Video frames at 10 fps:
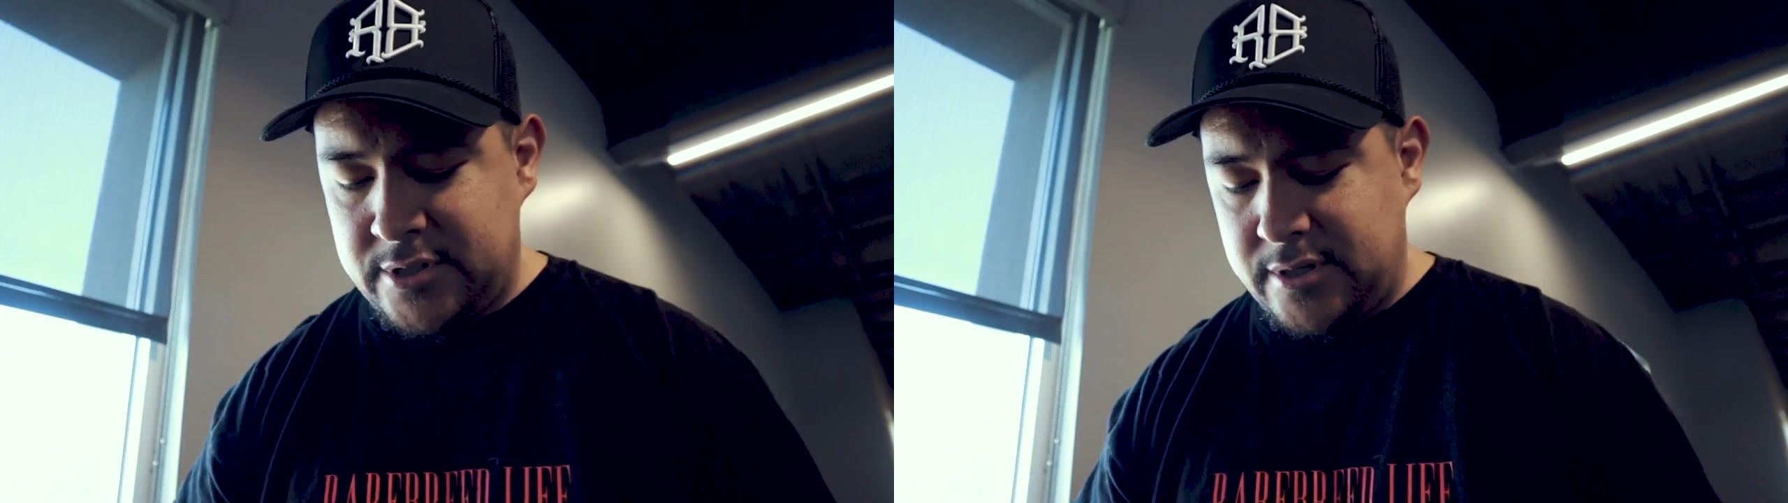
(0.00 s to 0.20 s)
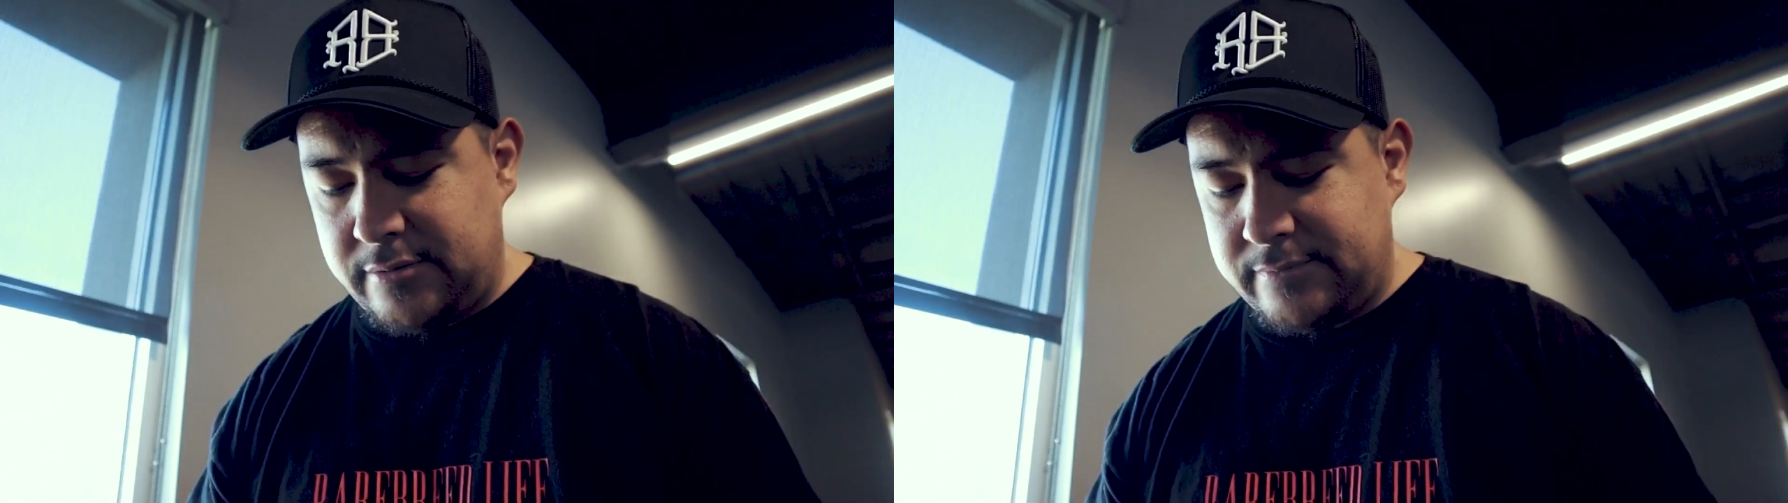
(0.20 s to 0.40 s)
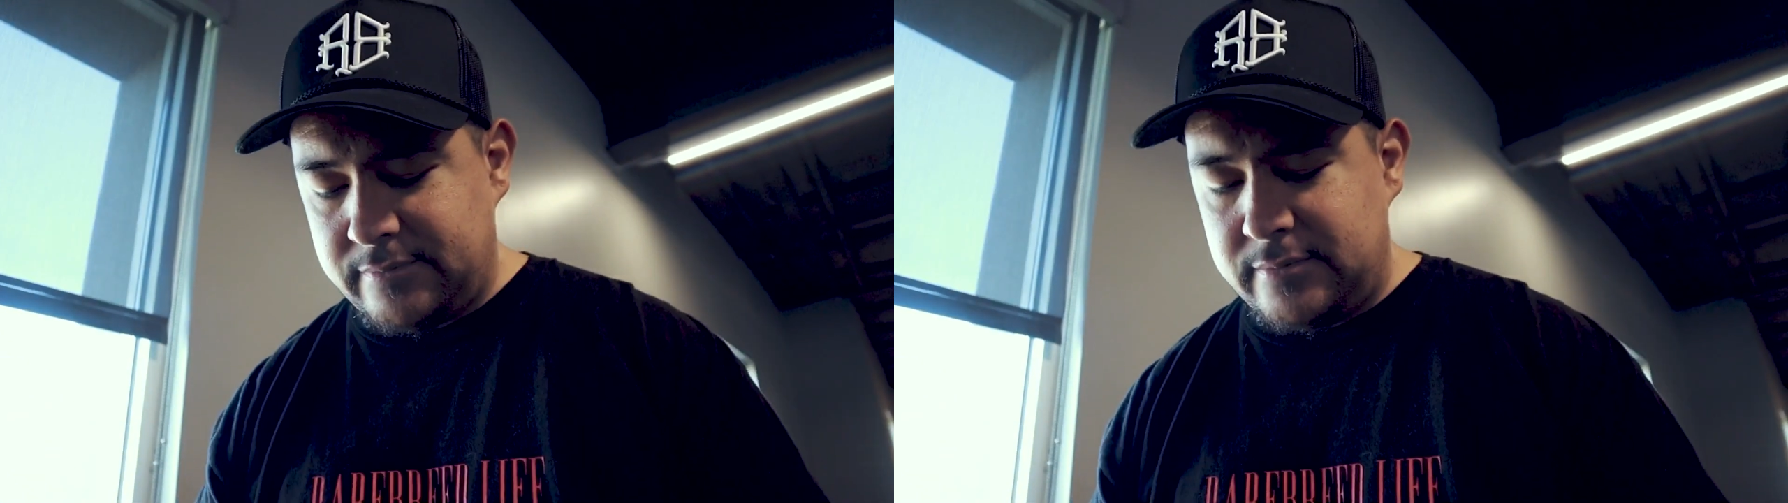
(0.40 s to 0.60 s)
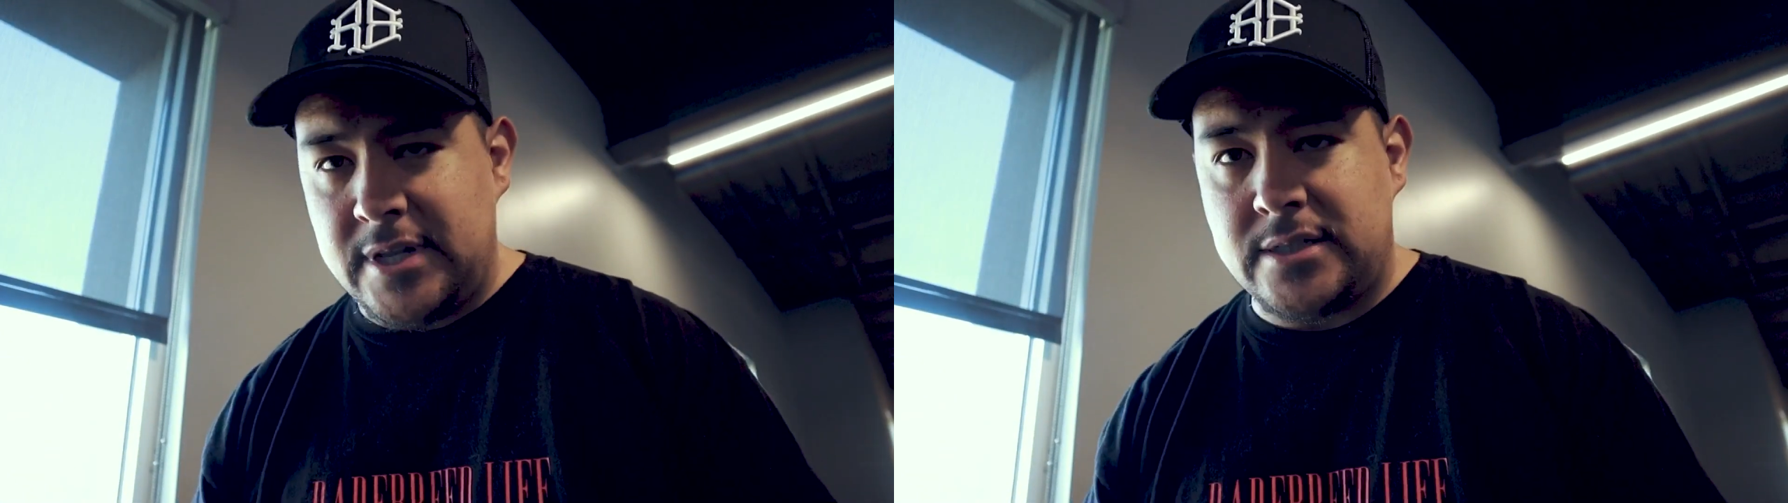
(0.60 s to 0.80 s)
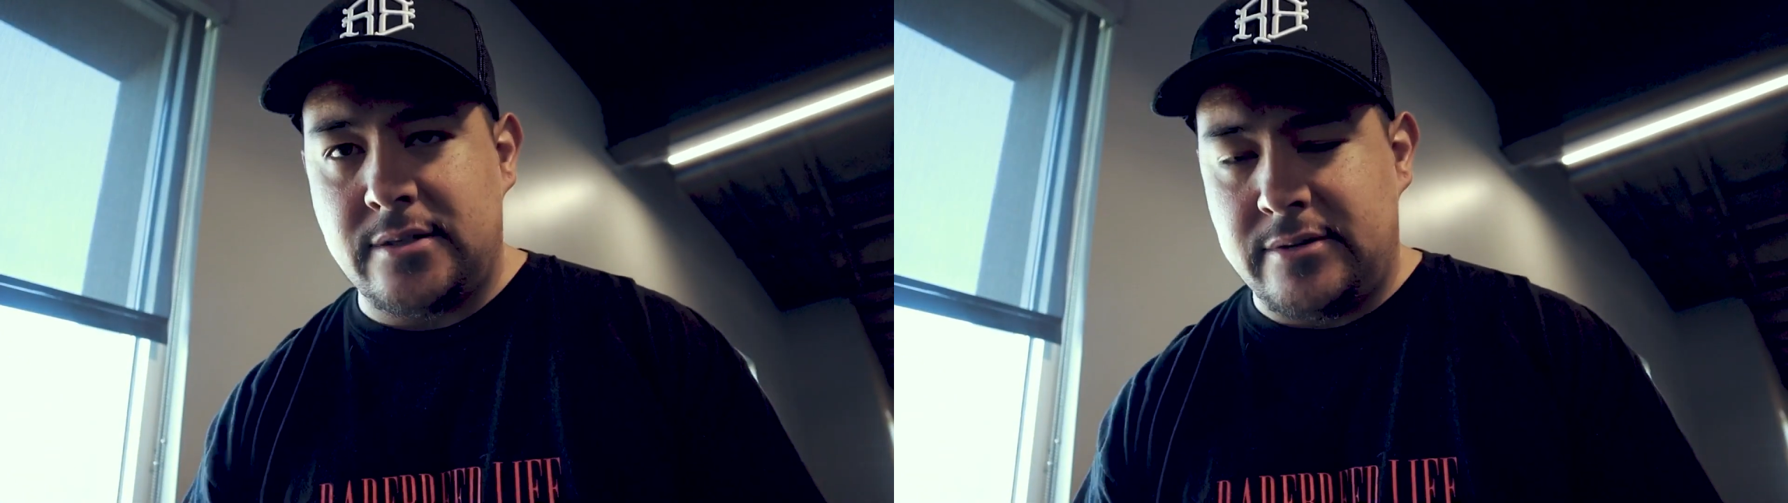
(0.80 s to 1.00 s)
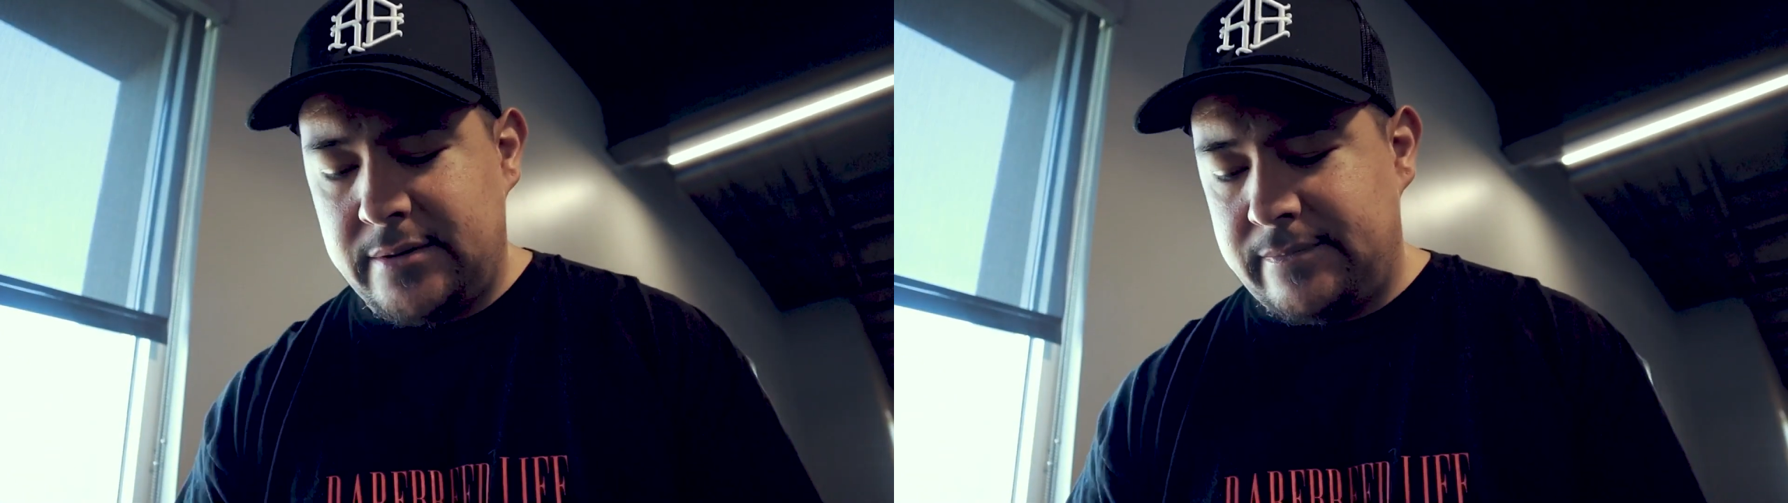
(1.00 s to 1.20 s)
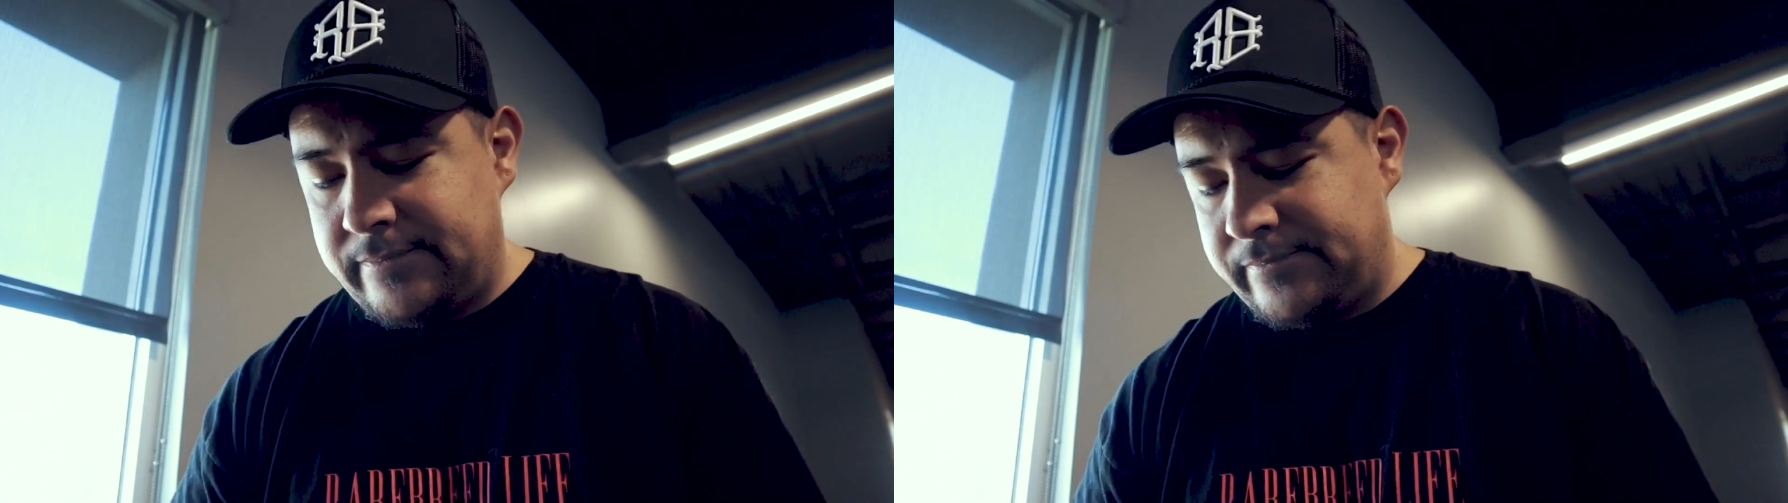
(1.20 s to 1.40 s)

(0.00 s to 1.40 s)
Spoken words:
so let's do it.